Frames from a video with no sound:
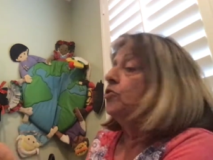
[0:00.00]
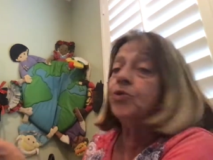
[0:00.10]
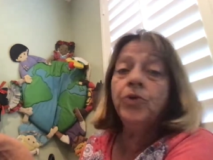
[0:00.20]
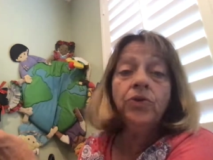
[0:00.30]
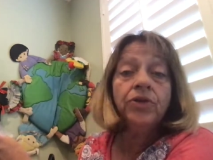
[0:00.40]

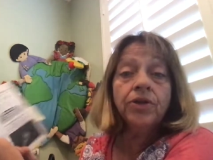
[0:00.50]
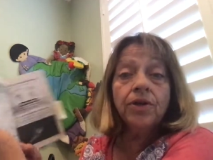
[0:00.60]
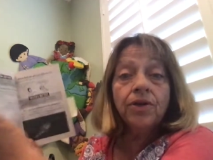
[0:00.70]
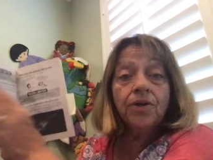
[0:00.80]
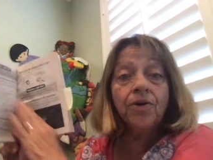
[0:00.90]
Truth
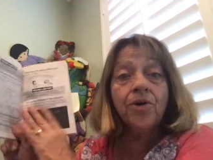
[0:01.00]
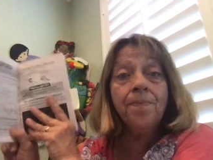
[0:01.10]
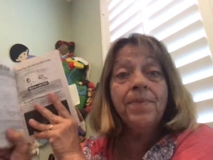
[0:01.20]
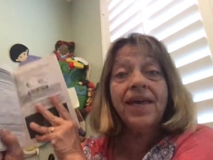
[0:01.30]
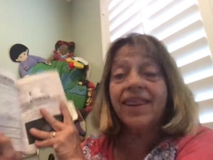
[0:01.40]
or
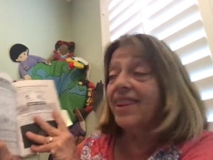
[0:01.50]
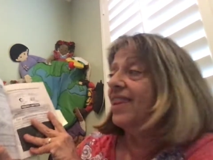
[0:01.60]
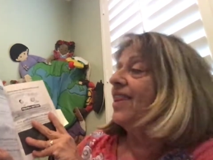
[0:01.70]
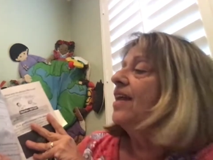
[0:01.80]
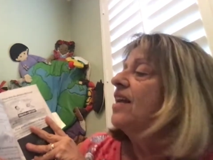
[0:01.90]
myth?
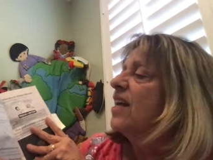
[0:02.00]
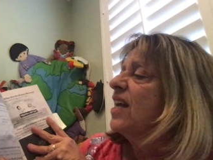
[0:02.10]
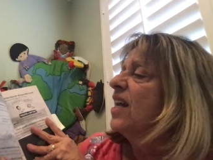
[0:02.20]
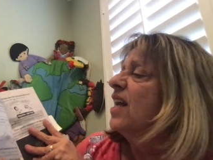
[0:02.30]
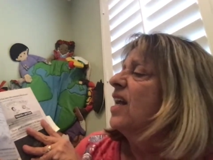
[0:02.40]

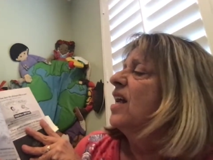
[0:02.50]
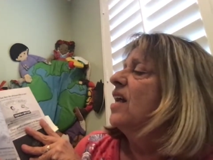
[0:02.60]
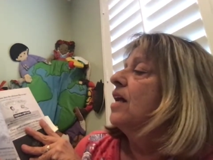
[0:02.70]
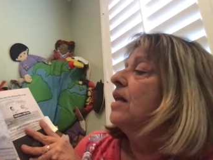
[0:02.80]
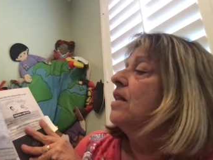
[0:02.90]

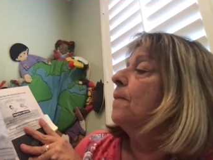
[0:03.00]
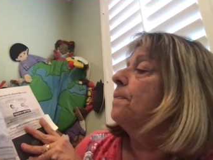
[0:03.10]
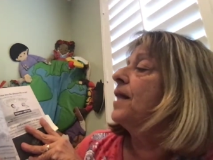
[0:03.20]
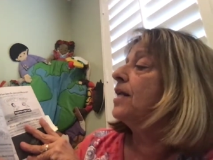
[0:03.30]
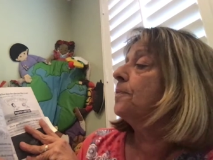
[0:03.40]
The
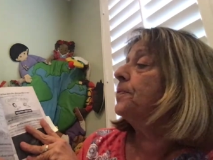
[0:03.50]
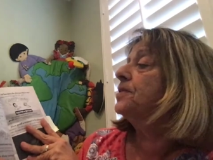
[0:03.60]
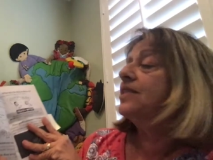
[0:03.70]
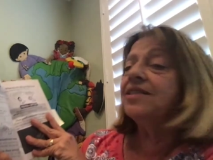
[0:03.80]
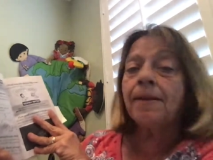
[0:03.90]

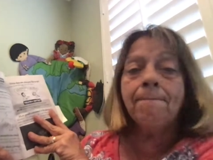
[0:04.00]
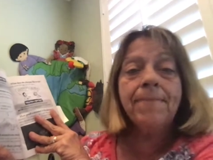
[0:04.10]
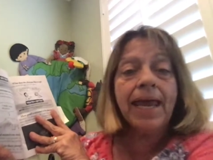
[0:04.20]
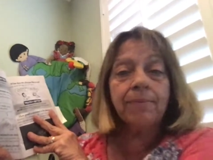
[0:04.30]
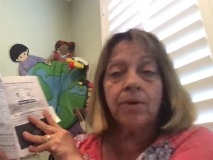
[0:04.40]
platypus is a
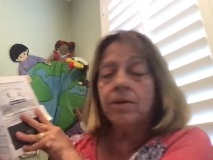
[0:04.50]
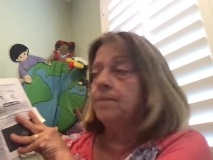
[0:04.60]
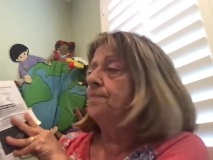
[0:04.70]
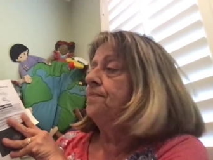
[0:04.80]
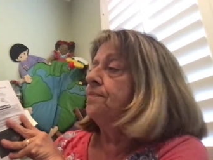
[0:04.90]
mammal.
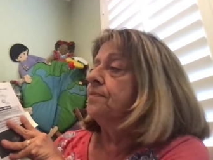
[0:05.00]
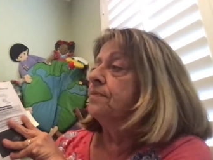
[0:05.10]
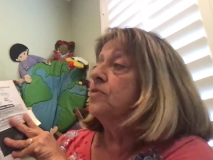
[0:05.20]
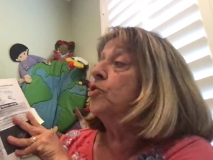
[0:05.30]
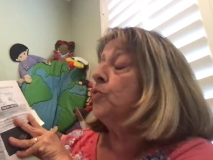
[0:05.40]

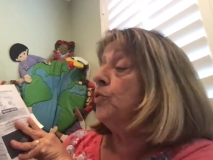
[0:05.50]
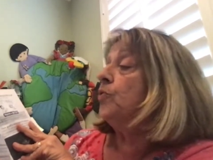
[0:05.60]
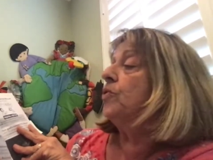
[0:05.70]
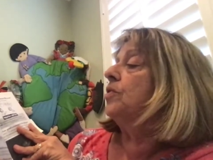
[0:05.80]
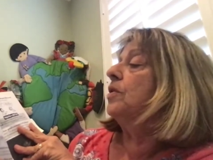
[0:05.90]

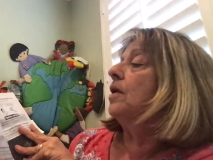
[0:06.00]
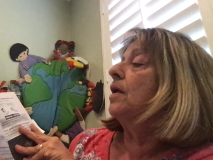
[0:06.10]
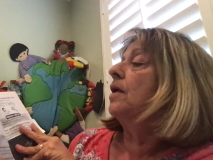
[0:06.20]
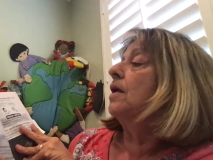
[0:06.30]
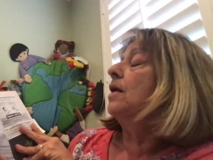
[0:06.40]
Truth.
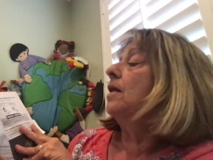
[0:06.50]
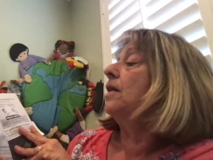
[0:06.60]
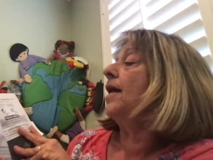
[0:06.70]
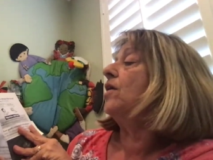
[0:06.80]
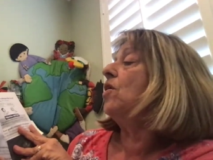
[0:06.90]

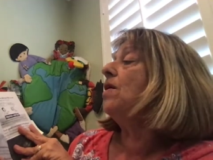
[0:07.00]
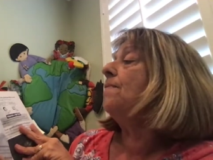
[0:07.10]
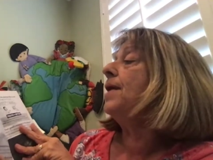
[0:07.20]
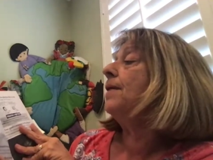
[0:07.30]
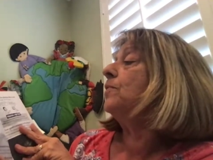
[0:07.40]
Like all
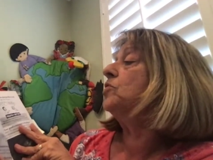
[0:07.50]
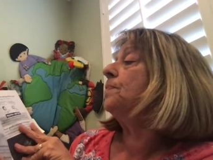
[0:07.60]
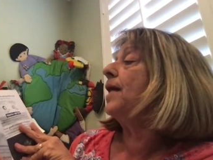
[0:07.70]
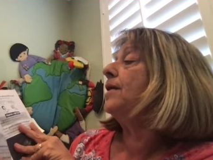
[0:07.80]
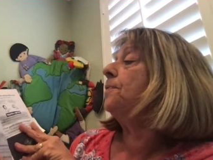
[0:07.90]
mammals,
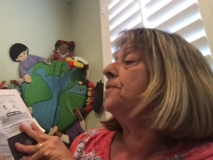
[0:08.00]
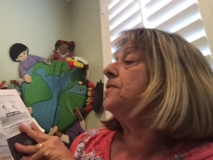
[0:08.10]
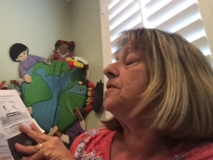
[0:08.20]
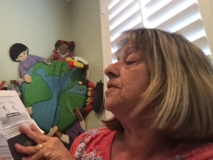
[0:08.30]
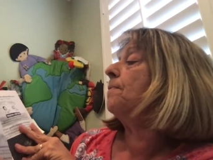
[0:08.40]

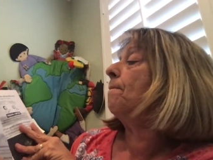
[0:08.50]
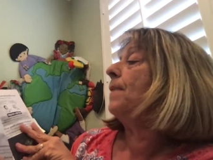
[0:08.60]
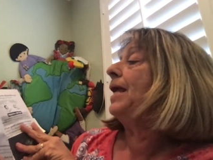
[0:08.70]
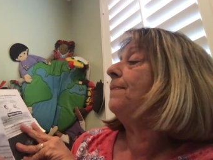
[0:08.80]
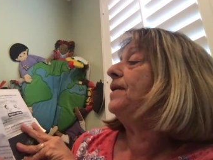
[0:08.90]
platypus's
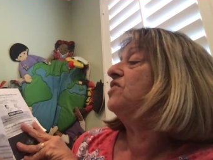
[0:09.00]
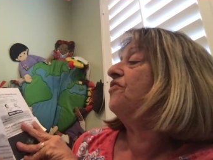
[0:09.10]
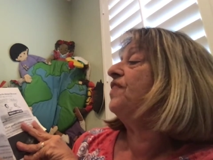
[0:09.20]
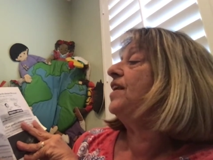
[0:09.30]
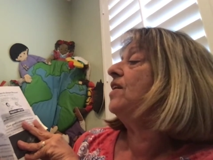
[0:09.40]
babies
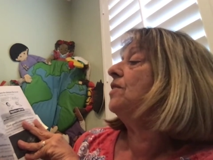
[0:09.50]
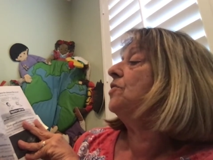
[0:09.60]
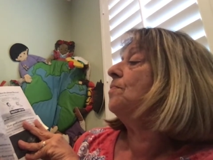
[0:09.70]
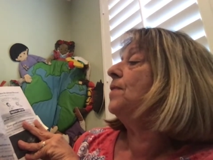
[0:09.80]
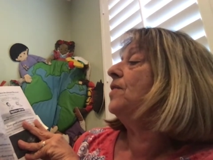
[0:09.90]
feed on
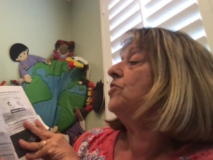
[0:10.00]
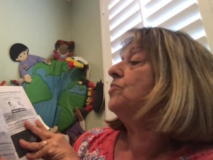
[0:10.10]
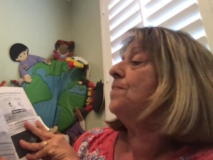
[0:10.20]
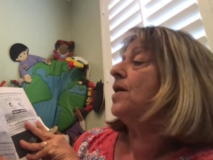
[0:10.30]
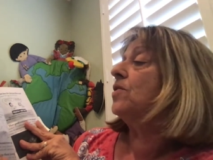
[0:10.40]
their
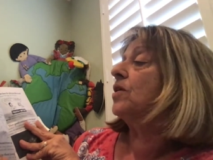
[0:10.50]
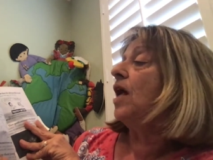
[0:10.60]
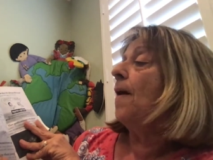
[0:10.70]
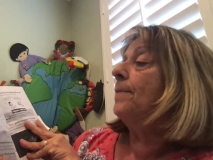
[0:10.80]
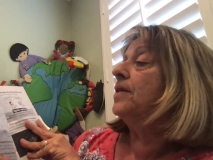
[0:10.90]
mother's milk,
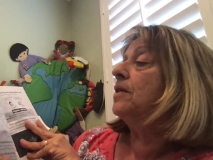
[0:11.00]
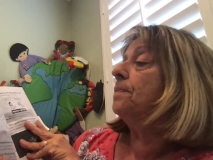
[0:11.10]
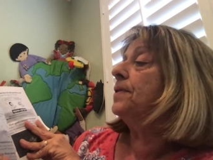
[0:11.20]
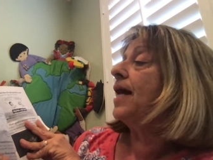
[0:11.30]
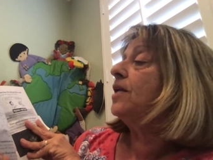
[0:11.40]
but the
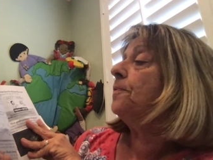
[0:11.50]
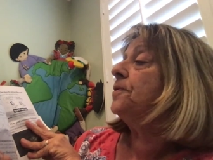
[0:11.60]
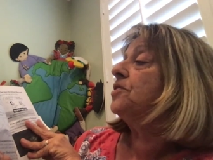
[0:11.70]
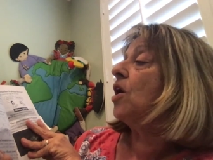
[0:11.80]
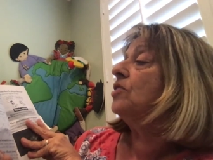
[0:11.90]

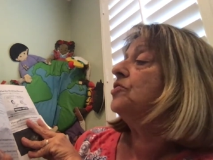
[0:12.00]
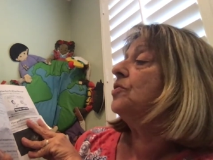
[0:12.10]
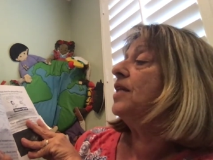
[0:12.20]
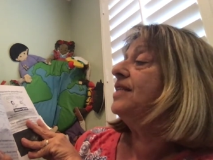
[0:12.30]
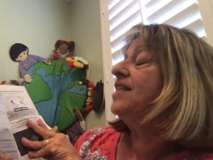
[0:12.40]
platypus also
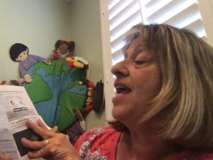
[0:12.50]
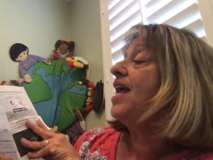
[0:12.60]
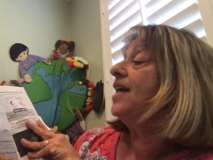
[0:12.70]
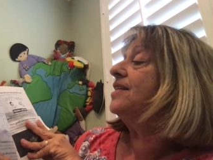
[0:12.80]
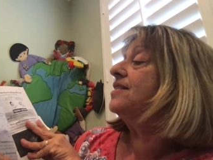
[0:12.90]
lays
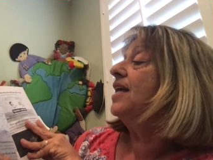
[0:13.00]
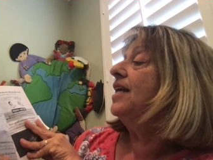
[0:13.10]
eggs.